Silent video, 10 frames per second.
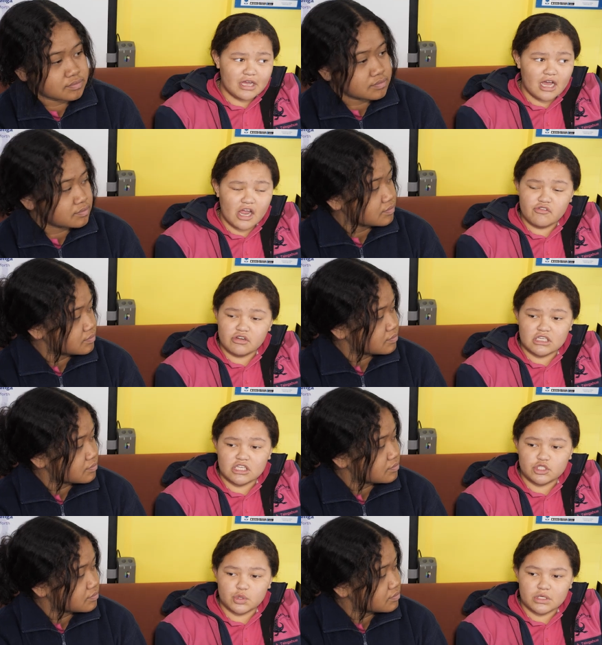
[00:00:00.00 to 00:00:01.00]
Speaker 1: I really
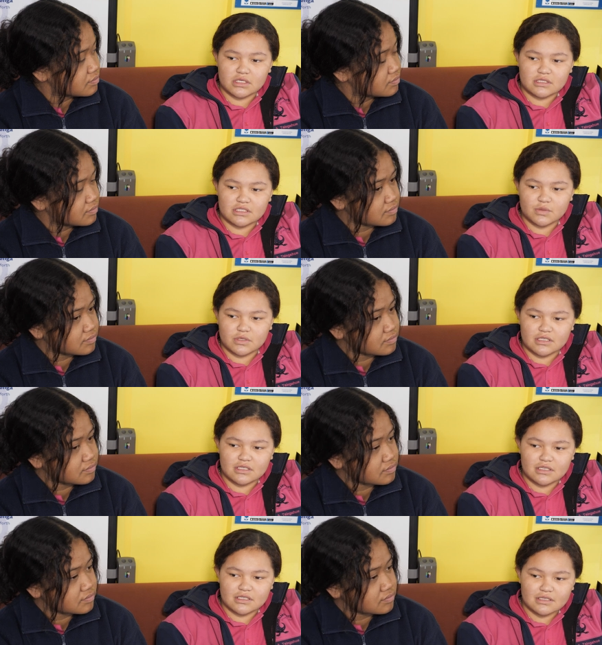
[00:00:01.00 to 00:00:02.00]
enjoyed it this
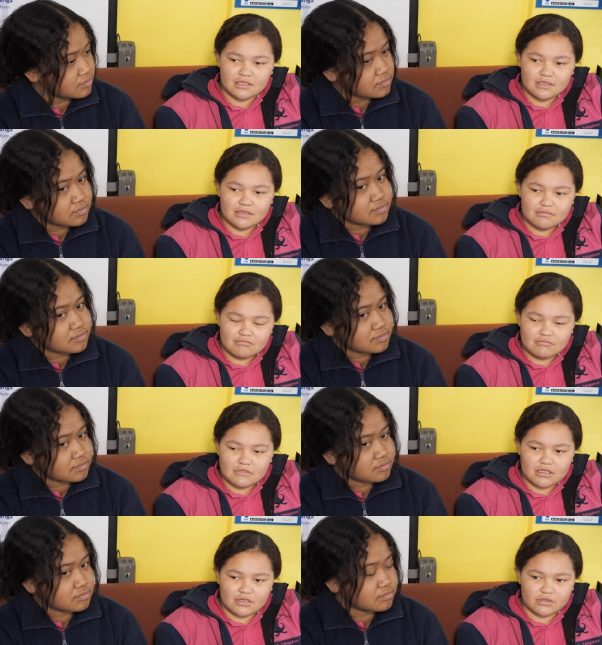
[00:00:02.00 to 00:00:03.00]
week.
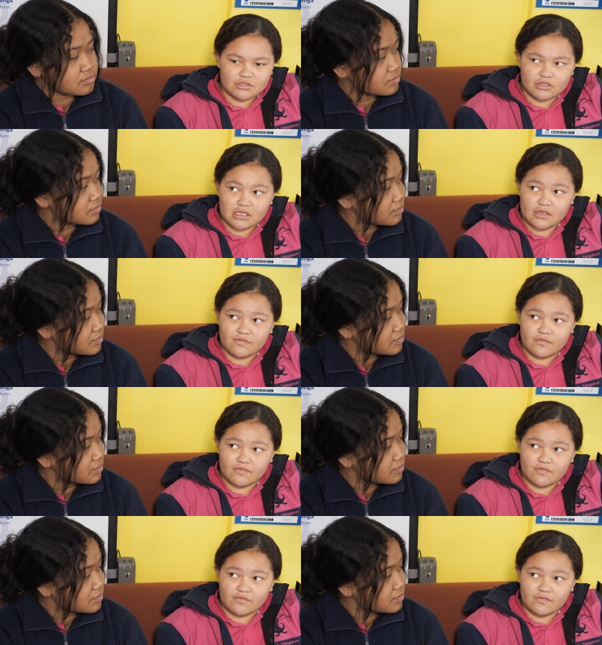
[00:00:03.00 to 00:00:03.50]
It was really